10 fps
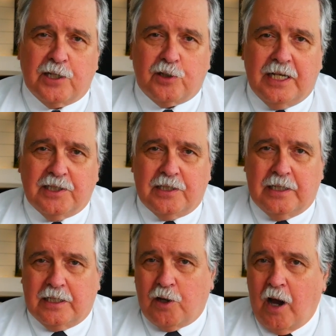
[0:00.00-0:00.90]
So let's
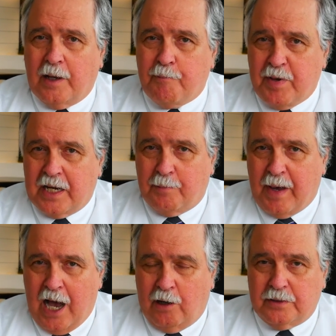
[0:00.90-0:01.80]
uh, talk a bit
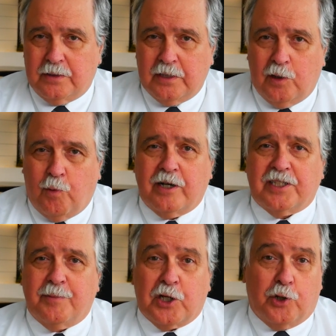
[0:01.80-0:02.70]
about what are
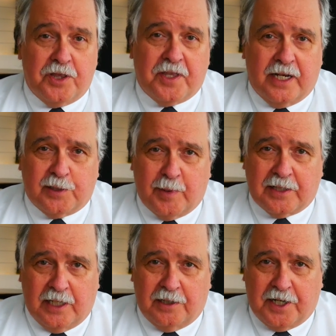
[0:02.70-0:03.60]
some of the good things
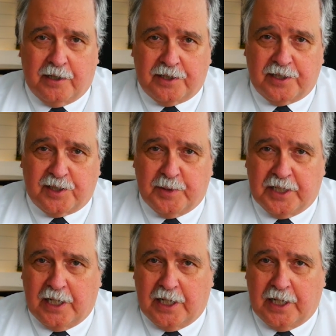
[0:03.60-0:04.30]
about the healthcare system in